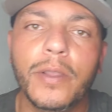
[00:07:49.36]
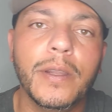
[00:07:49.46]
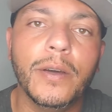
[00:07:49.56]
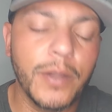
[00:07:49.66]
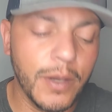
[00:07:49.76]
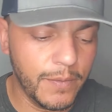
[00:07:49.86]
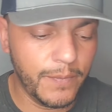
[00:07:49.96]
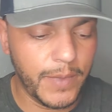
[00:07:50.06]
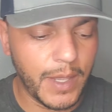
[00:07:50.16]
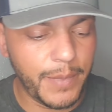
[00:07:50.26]
really don't know.
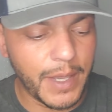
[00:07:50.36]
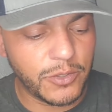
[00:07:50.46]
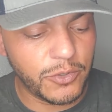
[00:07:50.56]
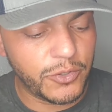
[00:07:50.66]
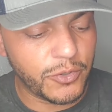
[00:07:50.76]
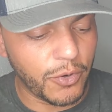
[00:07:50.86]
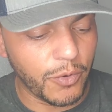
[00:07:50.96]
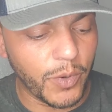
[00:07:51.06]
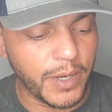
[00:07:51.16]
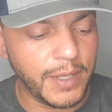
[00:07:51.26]
I'm not too sure
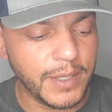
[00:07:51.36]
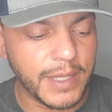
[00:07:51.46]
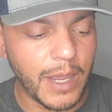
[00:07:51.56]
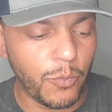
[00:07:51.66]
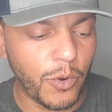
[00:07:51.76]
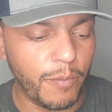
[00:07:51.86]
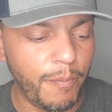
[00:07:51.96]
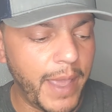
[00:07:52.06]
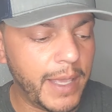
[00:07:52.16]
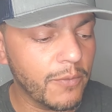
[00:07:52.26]
what it is that won't
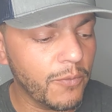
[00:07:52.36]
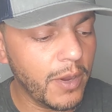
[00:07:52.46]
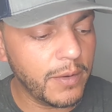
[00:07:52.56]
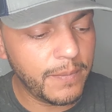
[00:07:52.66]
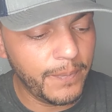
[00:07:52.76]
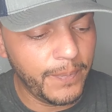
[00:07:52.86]
make it run.